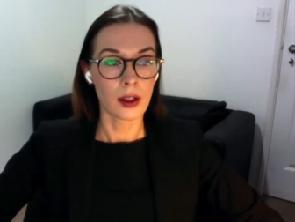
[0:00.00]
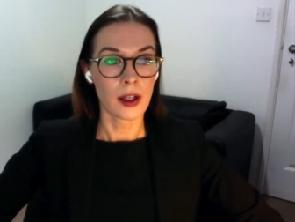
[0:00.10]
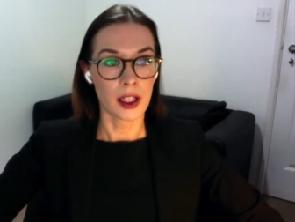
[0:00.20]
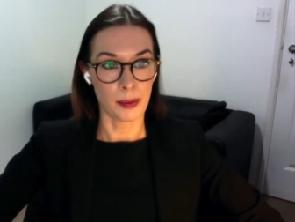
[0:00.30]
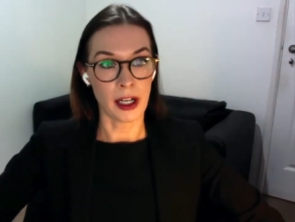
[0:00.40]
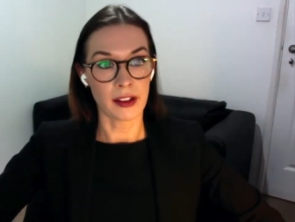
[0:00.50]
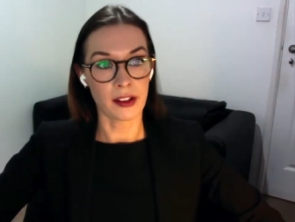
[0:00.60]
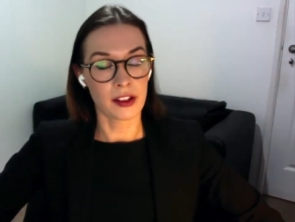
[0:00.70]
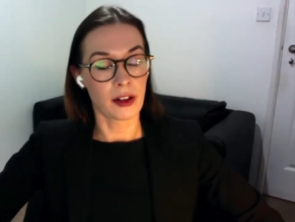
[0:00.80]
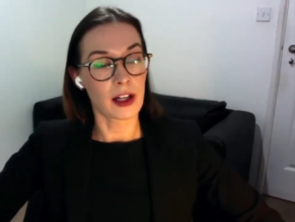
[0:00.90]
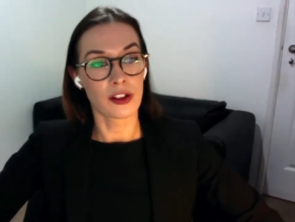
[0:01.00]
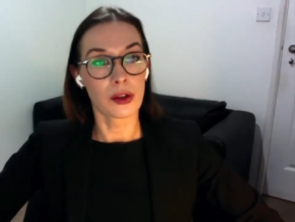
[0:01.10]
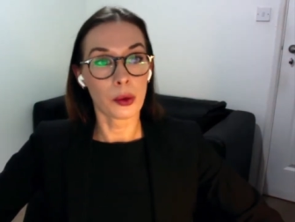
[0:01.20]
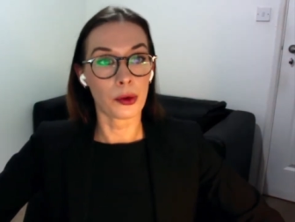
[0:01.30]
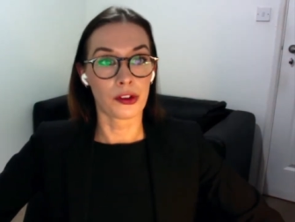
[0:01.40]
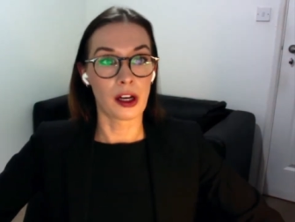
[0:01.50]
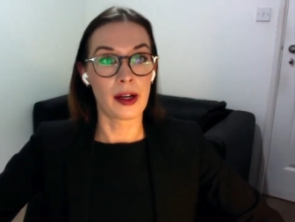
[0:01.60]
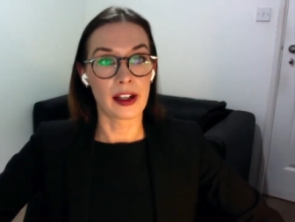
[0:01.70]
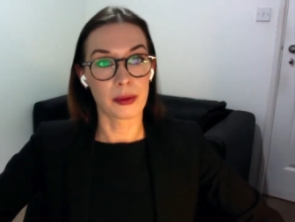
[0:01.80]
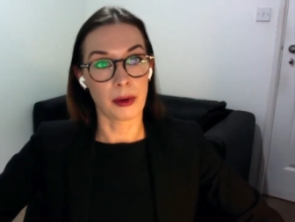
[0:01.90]
The practice direction also
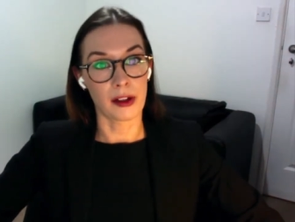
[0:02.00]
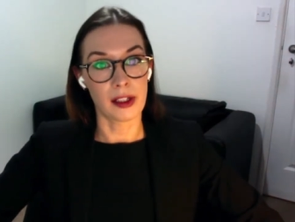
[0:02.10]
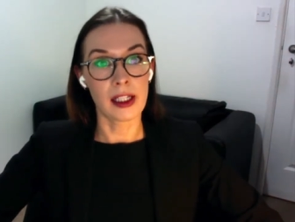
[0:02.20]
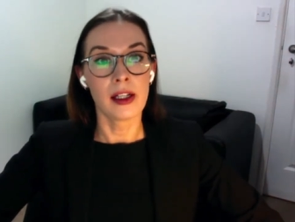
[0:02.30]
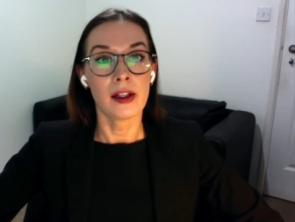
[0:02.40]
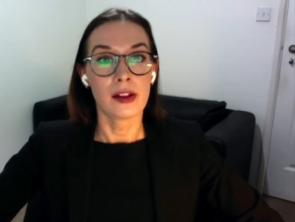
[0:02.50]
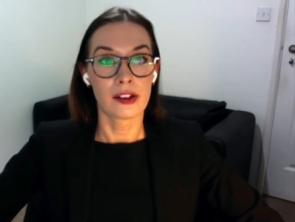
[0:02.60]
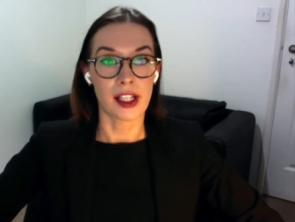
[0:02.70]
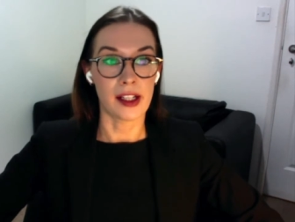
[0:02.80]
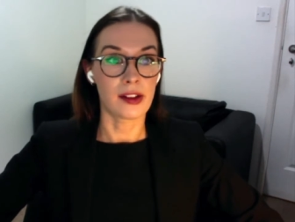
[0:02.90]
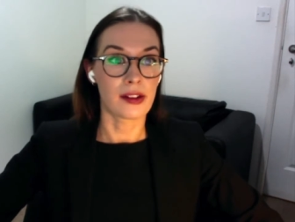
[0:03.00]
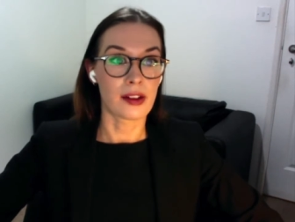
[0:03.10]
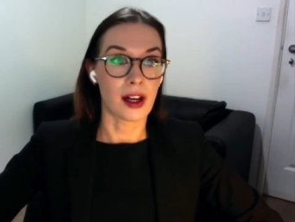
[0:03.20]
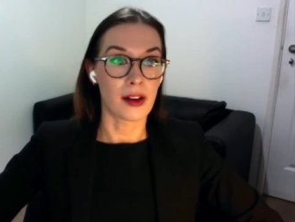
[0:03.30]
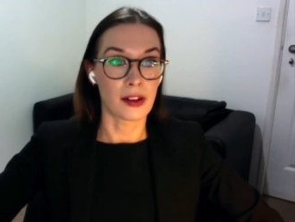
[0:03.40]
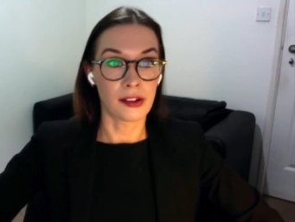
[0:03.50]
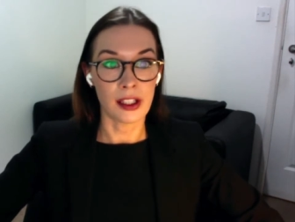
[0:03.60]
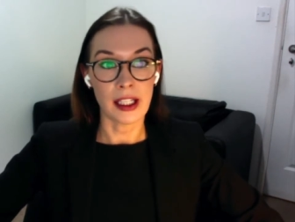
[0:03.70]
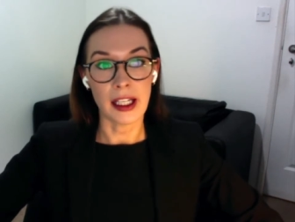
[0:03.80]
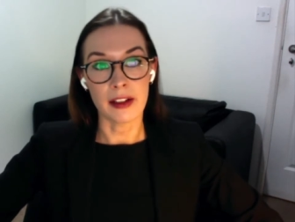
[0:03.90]
expressly states that the
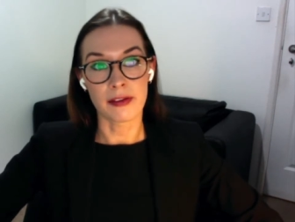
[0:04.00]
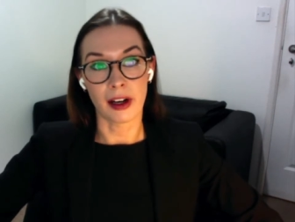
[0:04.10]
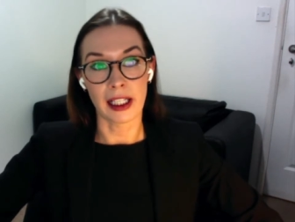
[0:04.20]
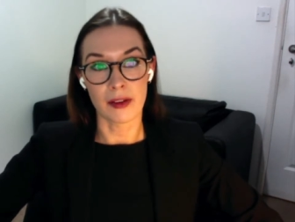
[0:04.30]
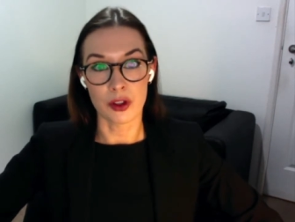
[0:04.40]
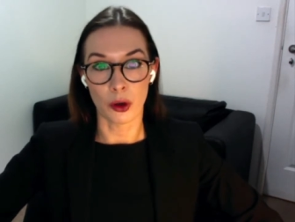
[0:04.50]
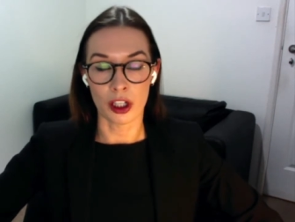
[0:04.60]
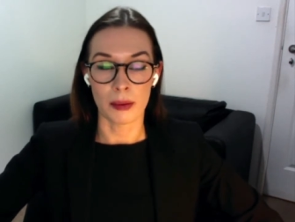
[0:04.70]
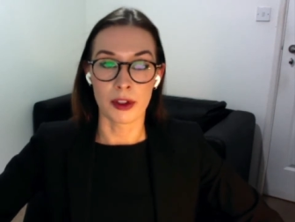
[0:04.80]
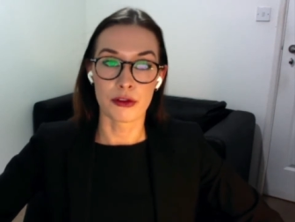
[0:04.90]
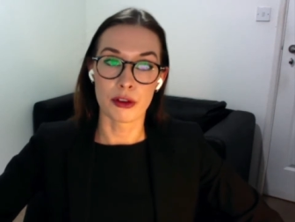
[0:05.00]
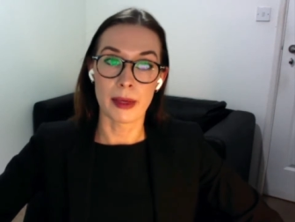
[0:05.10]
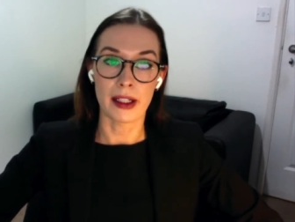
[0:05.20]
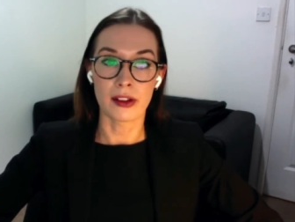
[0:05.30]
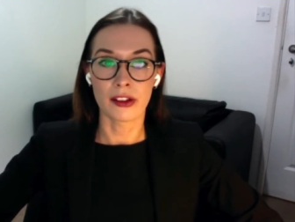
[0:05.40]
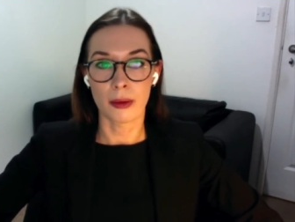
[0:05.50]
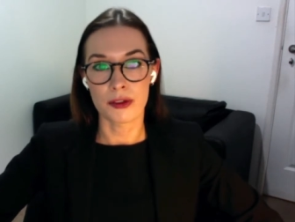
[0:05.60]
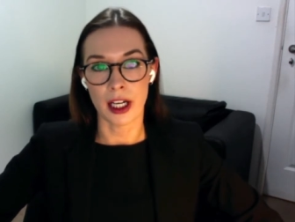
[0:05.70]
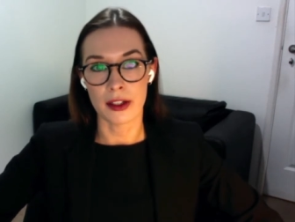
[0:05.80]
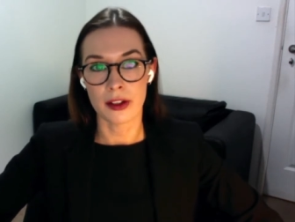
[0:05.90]
CE filing of documents remains
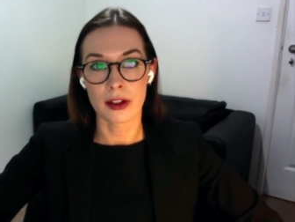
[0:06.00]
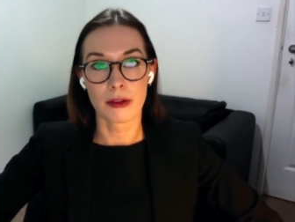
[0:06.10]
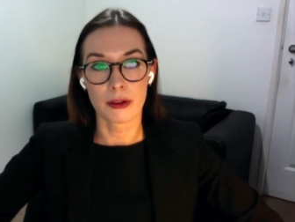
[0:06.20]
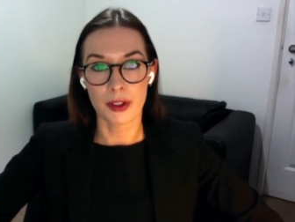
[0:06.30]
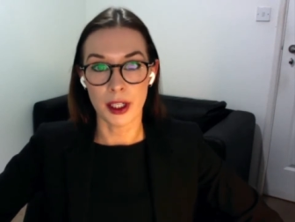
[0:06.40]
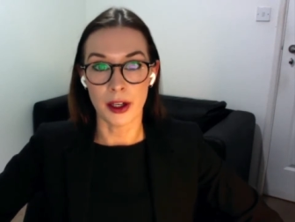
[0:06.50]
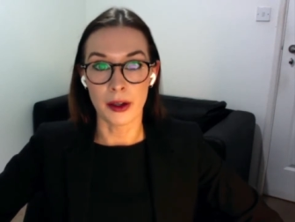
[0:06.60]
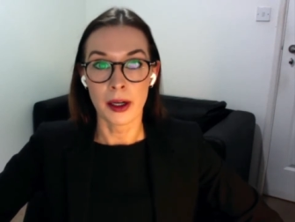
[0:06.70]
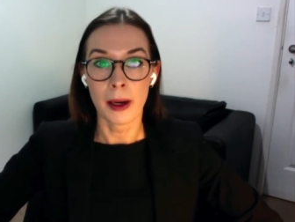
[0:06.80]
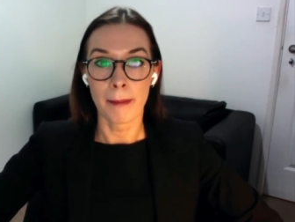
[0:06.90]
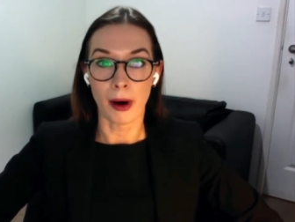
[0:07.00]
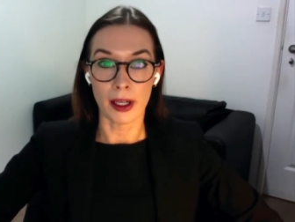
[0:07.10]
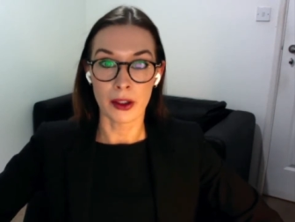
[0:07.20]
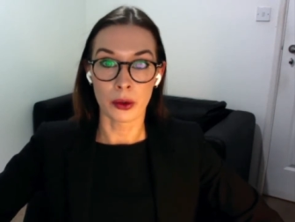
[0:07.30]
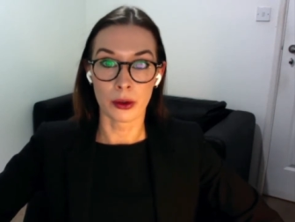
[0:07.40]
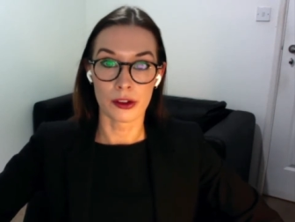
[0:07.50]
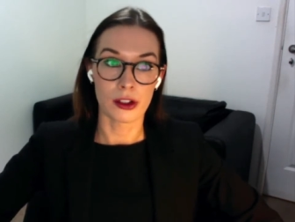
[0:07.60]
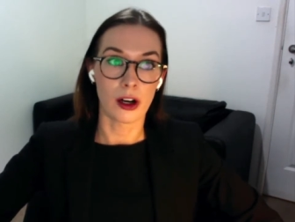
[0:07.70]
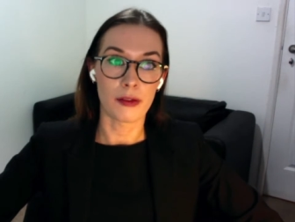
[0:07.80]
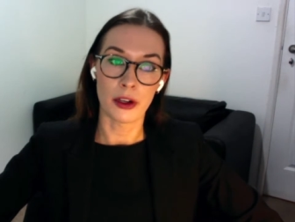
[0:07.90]
subject to the review by court
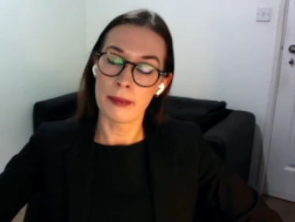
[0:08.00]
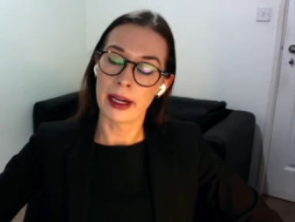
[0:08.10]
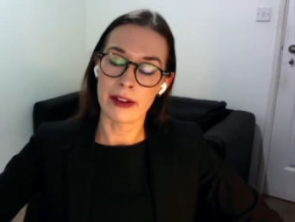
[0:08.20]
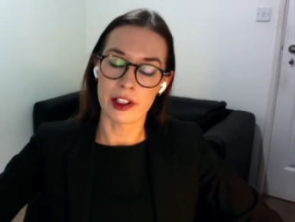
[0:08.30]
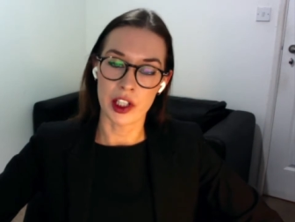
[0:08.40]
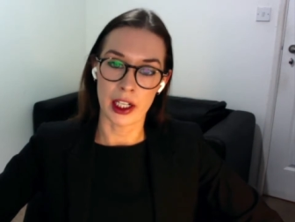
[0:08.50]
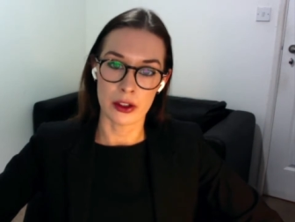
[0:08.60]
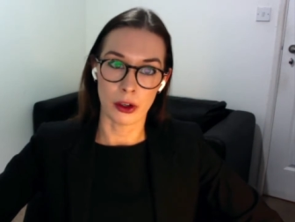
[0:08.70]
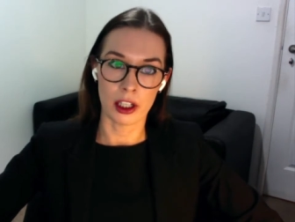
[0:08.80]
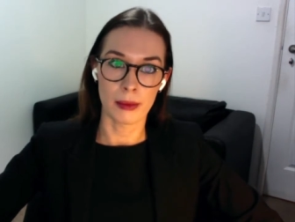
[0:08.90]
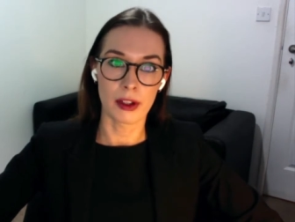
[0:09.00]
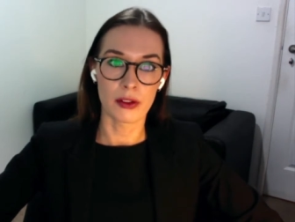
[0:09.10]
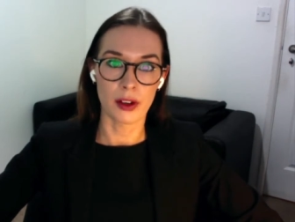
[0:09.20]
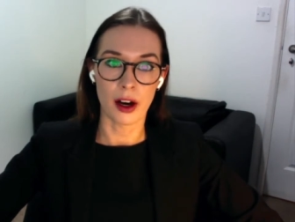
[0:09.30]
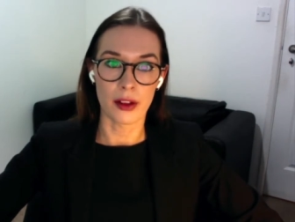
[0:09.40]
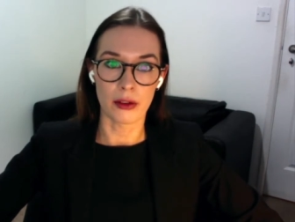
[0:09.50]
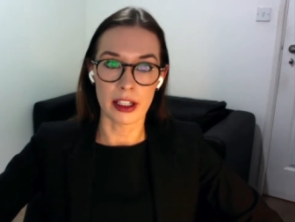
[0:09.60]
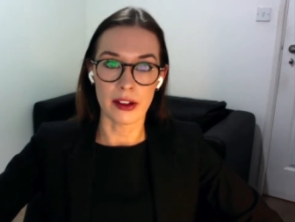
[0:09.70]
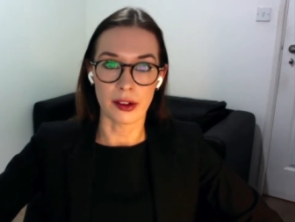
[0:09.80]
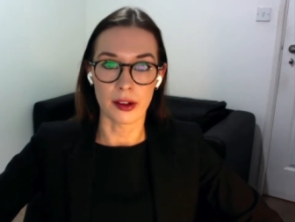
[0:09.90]
staff who may reject documents for other
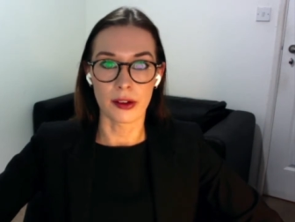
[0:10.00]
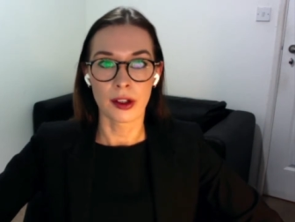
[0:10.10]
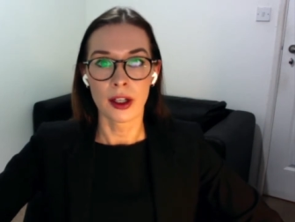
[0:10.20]
reasons.